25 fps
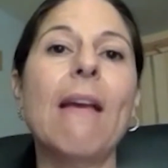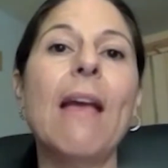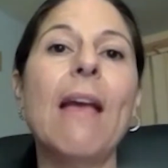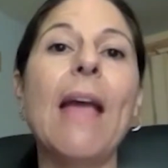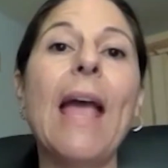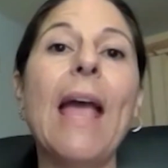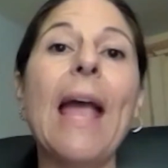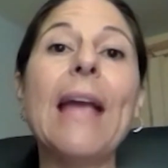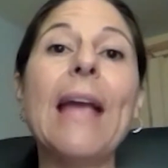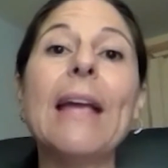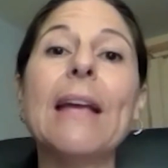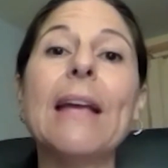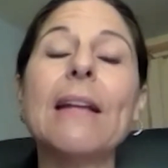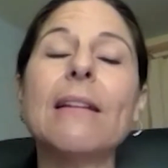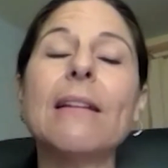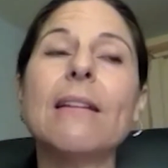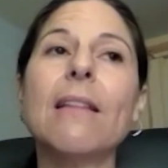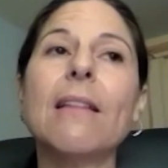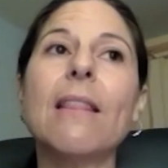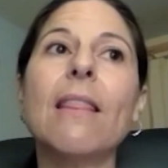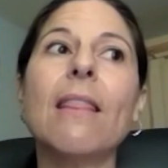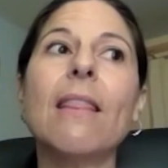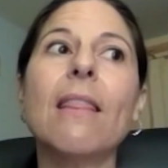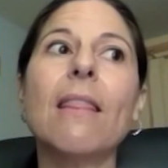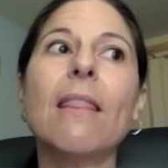
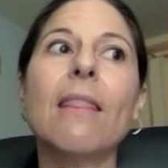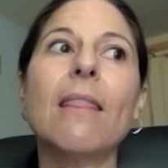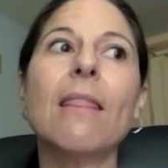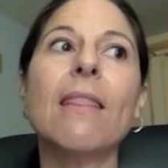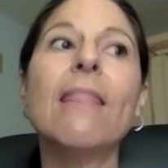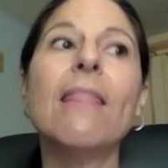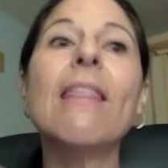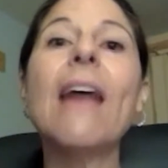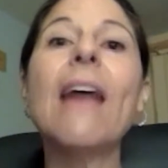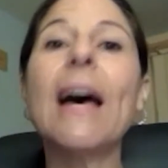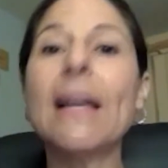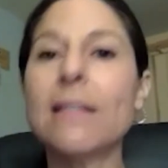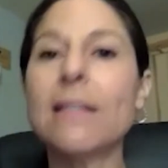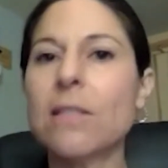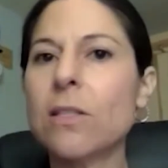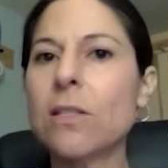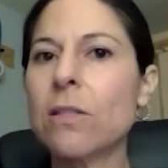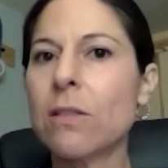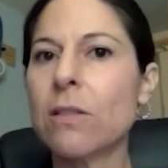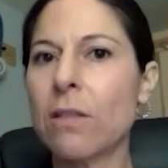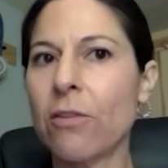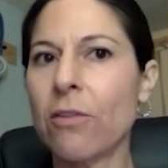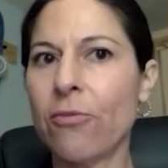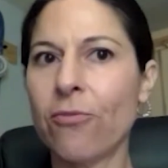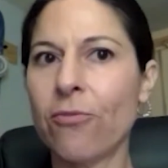And
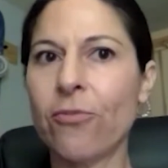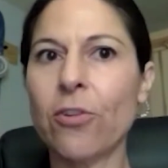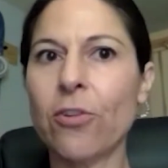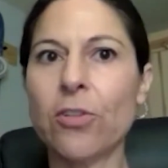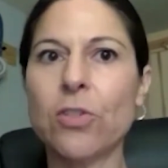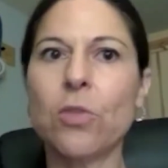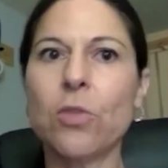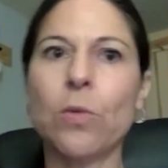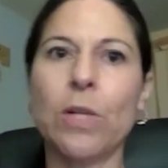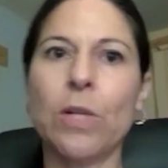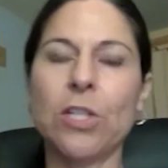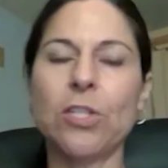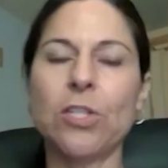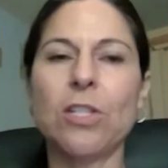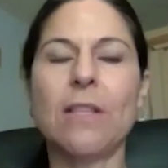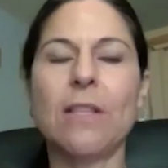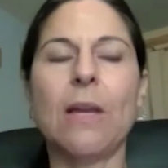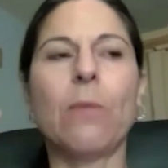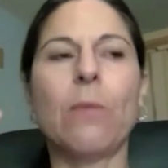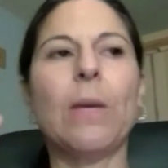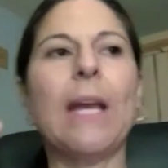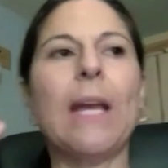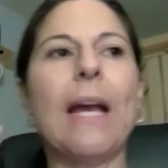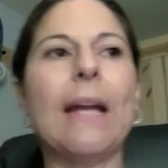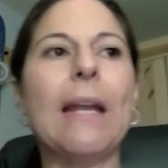that's the first question that
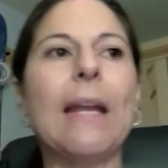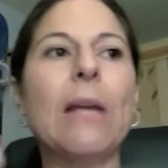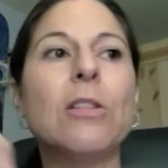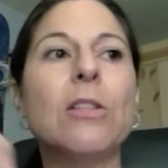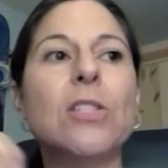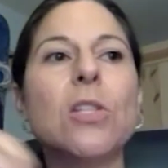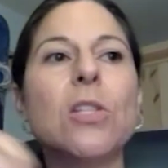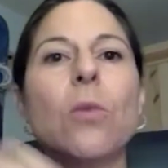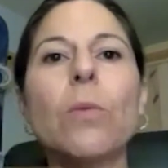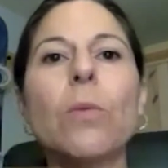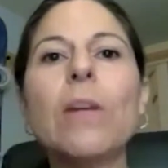we had. And so we